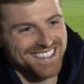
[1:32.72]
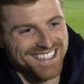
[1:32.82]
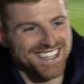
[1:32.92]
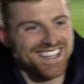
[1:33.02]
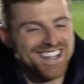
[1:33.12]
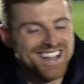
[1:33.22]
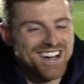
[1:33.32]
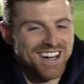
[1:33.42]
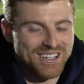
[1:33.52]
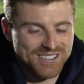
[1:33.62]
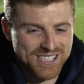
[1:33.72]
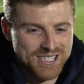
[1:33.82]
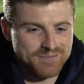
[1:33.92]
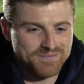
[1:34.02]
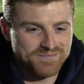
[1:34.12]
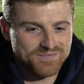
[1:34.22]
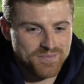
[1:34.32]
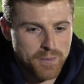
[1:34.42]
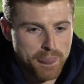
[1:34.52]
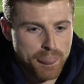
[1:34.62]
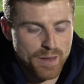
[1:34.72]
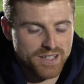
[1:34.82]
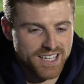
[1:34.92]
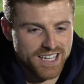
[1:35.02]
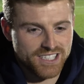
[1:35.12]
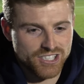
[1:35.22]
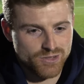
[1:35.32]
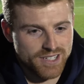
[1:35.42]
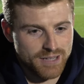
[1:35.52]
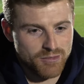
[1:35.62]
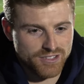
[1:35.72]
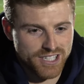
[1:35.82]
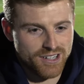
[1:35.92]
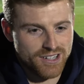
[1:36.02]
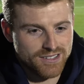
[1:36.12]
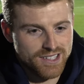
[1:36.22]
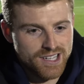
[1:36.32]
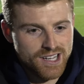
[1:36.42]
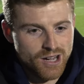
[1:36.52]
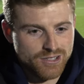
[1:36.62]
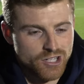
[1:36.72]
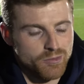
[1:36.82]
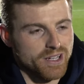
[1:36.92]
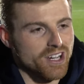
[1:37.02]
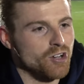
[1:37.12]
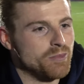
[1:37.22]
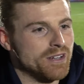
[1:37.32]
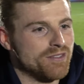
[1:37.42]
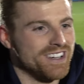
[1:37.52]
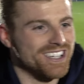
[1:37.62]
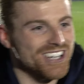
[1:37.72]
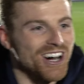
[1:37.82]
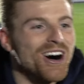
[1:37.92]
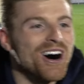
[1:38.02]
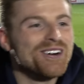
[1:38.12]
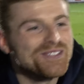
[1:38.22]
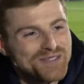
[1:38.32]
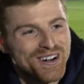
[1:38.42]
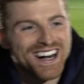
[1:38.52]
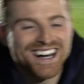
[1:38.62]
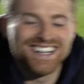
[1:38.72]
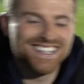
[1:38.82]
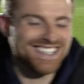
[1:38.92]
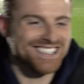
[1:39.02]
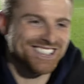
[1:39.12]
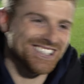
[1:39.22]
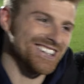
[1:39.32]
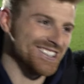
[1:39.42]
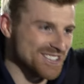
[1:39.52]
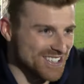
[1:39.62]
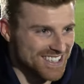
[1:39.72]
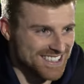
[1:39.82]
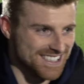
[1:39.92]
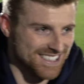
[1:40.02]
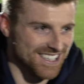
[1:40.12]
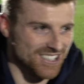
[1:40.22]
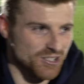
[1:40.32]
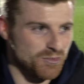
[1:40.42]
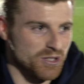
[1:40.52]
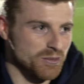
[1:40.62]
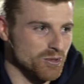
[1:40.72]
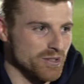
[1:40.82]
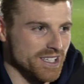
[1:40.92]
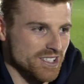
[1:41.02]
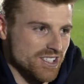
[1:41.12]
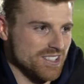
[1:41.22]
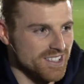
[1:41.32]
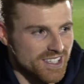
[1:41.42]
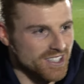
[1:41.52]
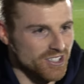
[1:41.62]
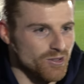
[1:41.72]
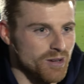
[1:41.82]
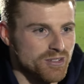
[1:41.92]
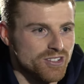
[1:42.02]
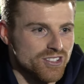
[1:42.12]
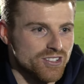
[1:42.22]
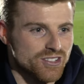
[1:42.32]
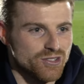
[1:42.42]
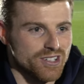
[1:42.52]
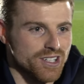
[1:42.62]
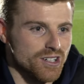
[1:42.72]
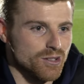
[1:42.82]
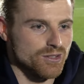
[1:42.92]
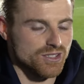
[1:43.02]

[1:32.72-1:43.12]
Yeah, I was. Yeah, it's just one of them. Obviously, I was hoping Kobe had finished it off, yeah. But in circumstances, no, I just put the ball in. Just do what I'm used to, scoring goals.